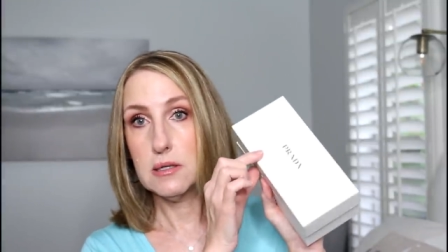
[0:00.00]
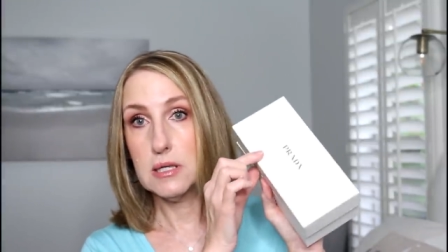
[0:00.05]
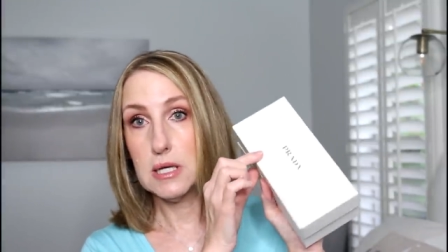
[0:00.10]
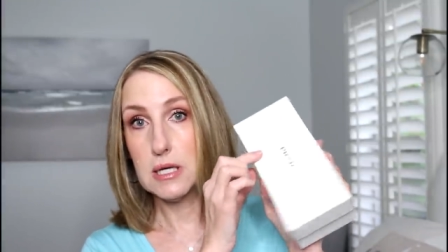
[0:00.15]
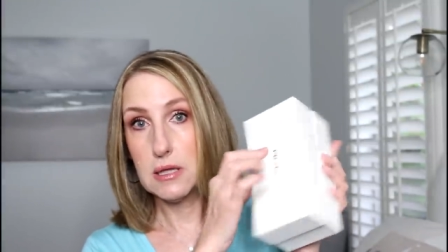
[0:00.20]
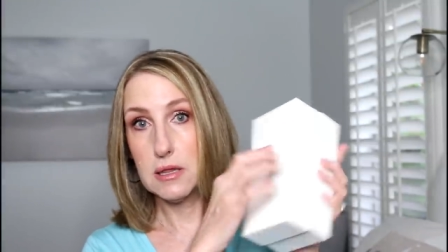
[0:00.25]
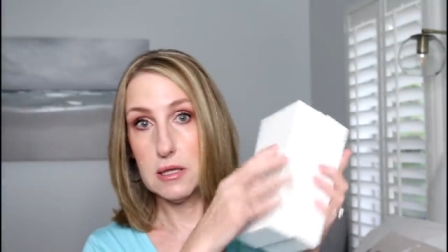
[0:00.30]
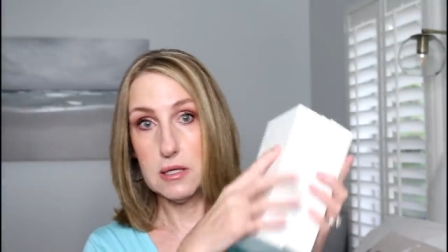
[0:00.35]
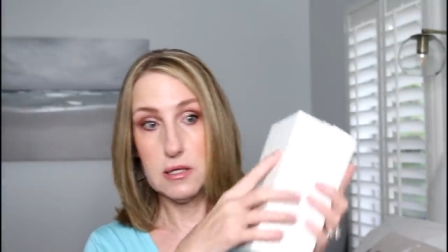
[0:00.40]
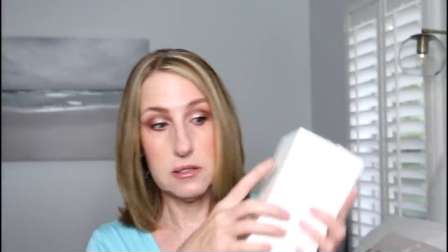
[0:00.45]

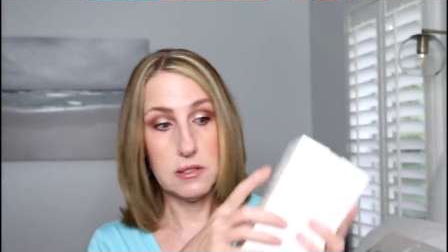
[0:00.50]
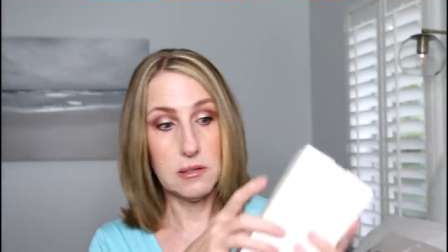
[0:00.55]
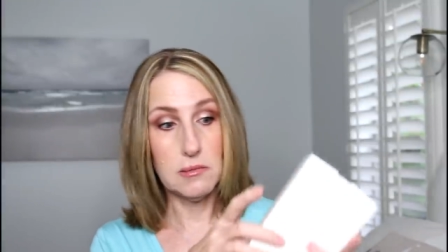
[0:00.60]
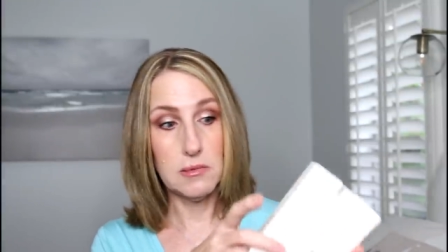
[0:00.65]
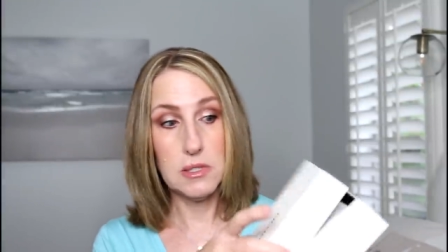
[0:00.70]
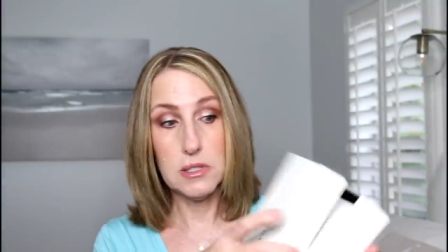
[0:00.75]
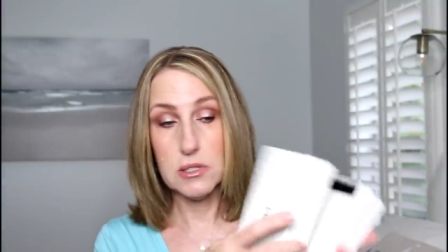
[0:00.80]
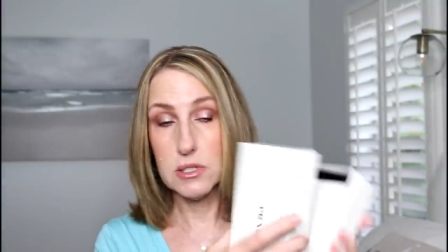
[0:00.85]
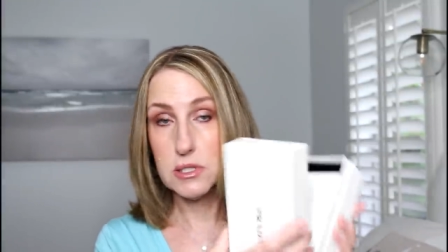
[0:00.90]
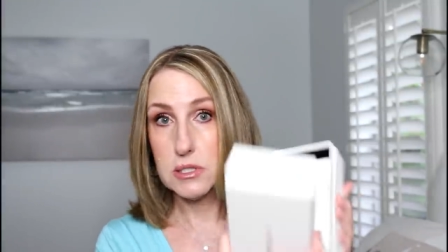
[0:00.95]
like this.
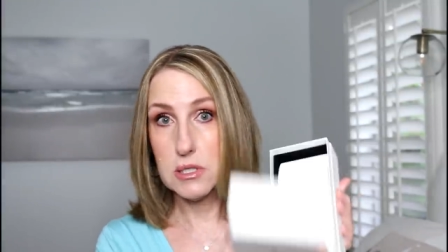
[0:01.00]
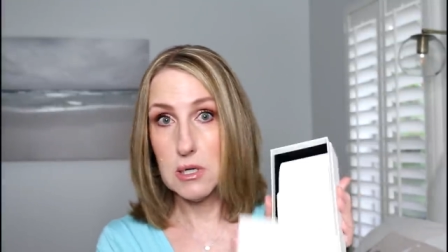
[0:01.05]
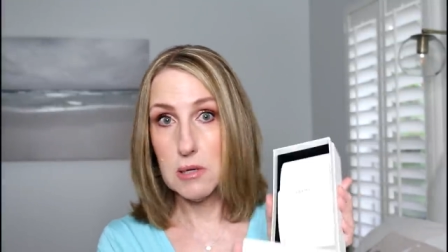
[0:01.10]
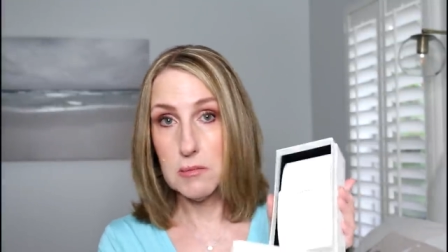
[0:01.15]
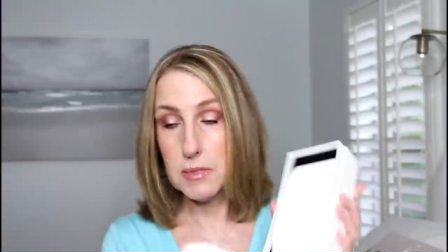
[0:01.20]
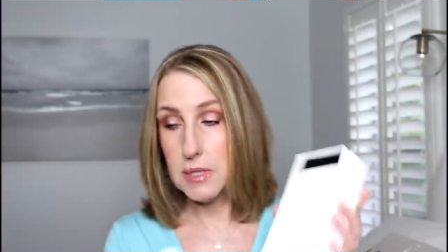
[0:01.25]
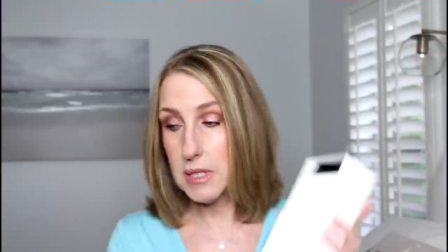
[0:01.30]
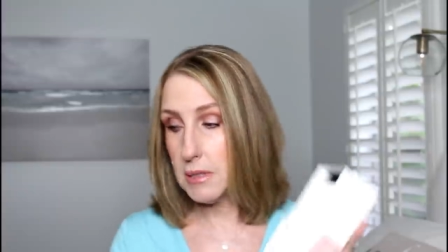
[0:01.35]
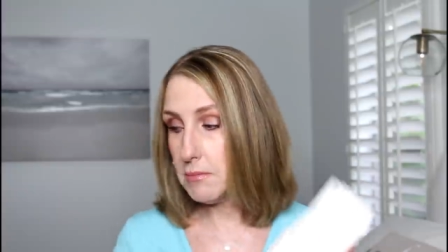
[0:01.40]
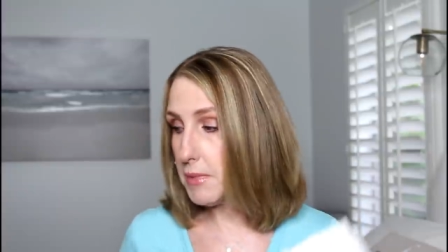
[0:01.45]
I'm gonna just
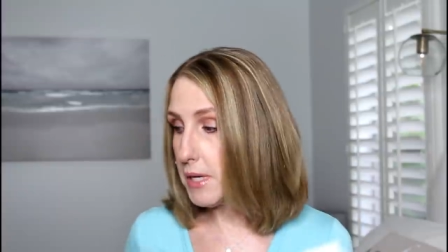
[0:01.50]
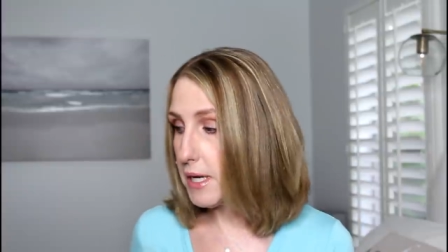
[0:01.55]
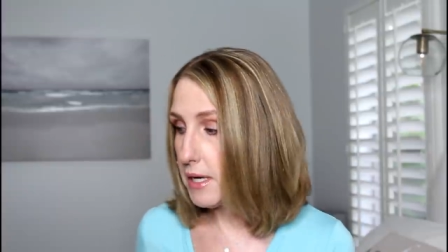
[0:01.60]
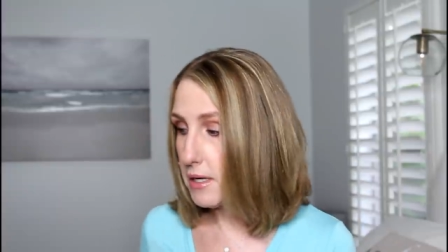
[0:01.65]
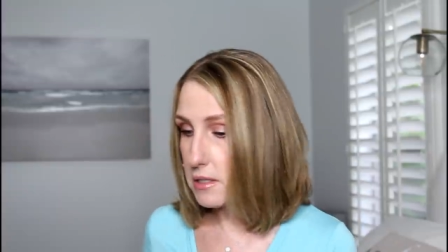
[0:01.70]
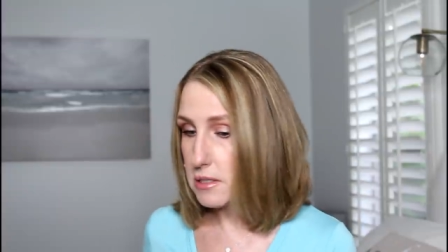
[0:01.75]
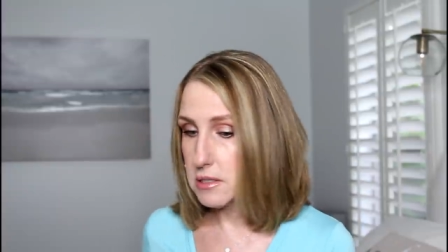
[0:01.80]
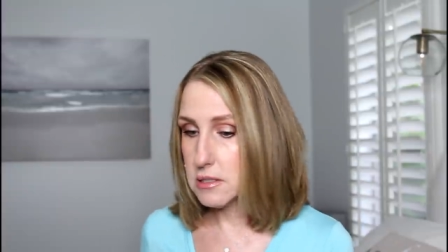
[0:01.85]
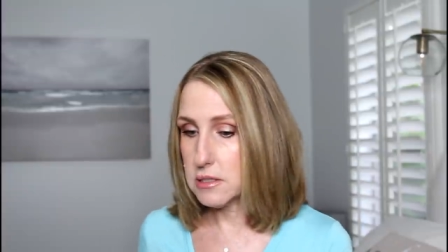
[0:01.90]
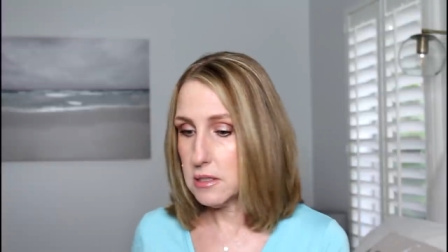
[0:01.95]
come in that
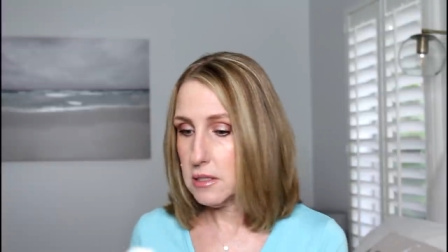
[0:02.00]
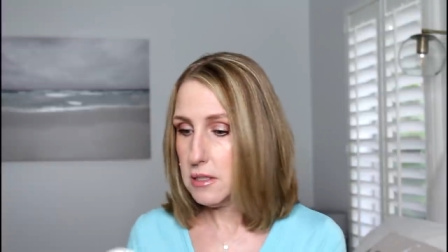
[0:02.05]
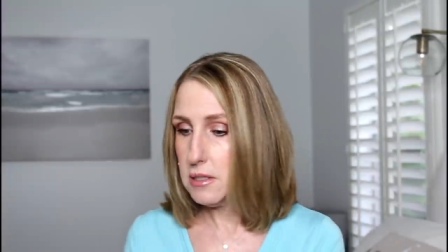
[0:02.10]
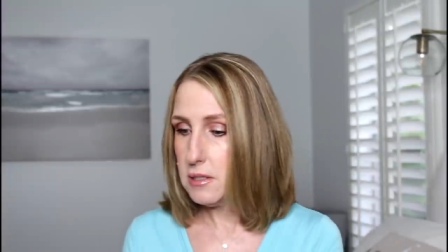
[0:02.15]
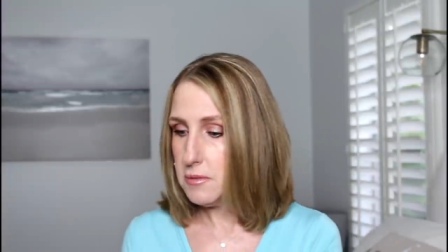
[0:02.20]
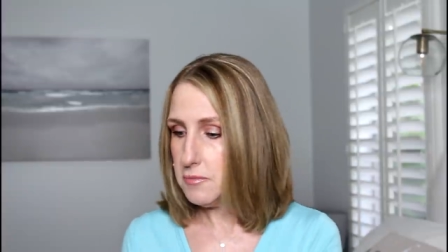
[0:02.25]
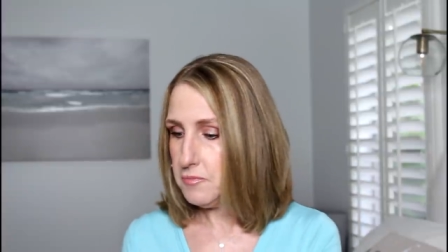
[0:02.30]
box.